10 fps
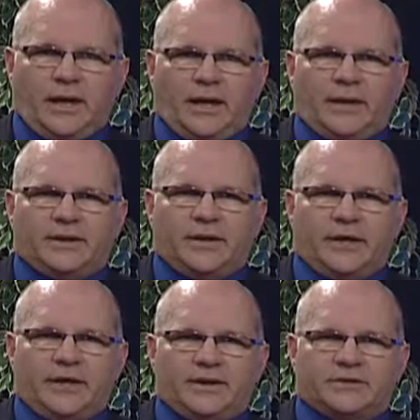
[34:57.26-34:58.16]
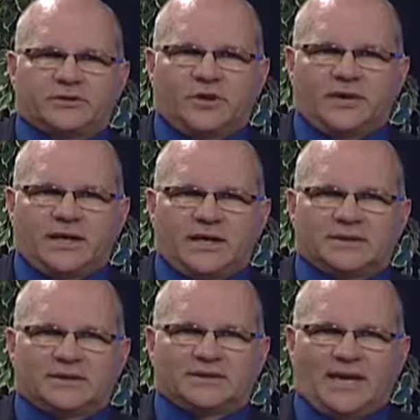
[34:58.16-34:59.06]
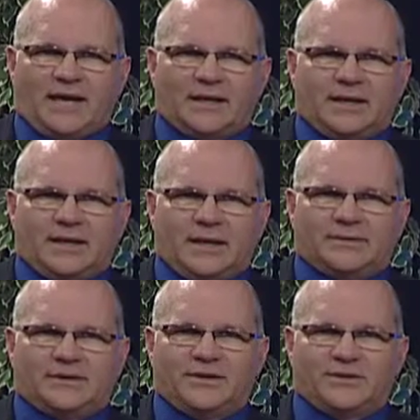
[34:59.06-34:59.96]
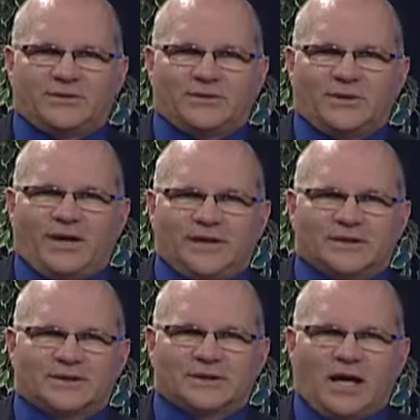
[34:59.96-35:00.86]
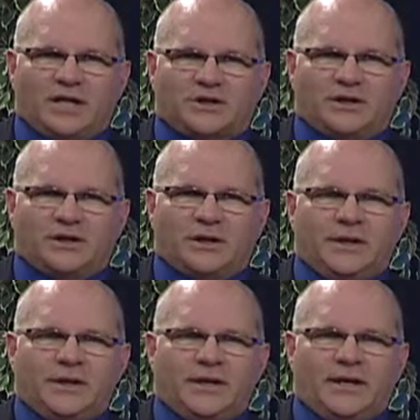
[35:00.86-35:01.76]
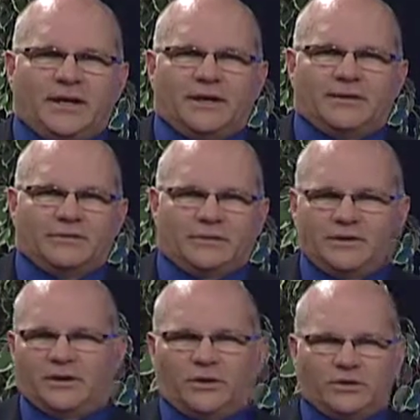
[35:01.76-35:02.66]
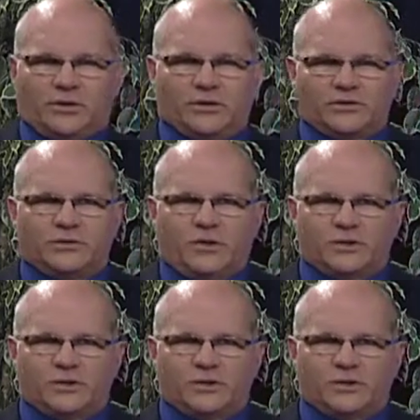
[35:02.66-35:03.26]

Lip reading: And so they get the second, and then there's there any discussion, and, you know, of course, no